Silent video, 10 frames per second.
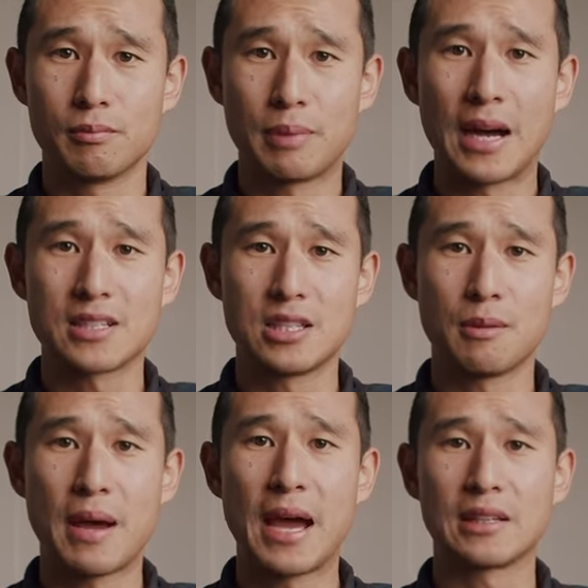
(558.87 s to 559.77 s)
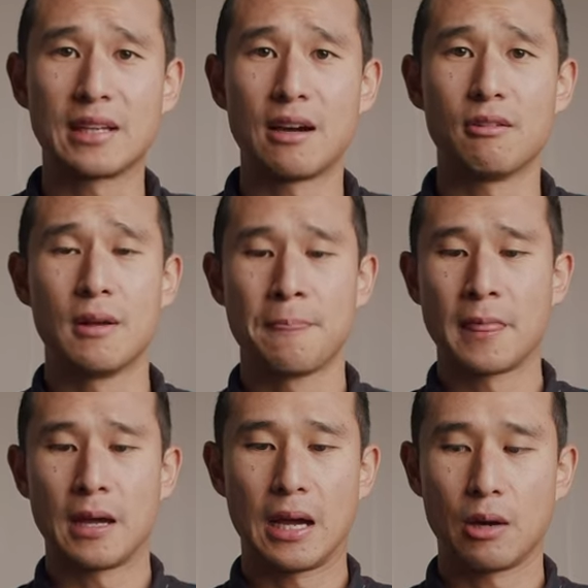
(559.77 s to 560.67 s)
passing the bag now.
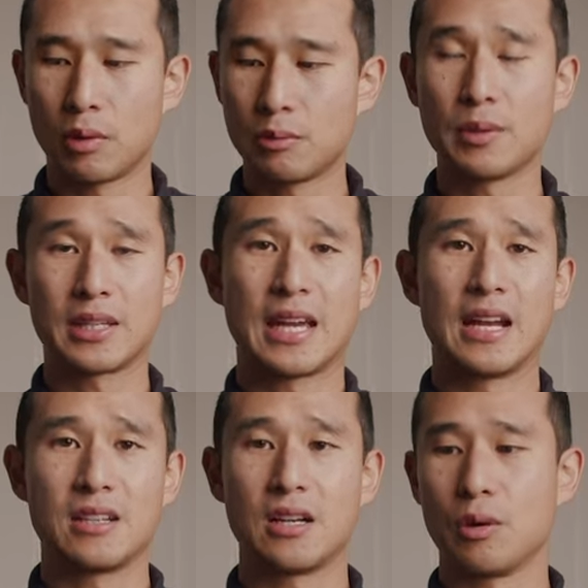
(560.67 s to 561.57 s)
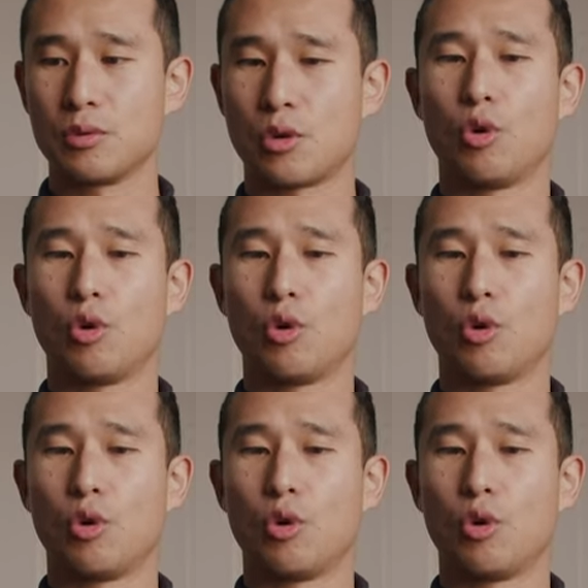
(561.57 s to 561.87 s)
Uh, when we went canyon, I was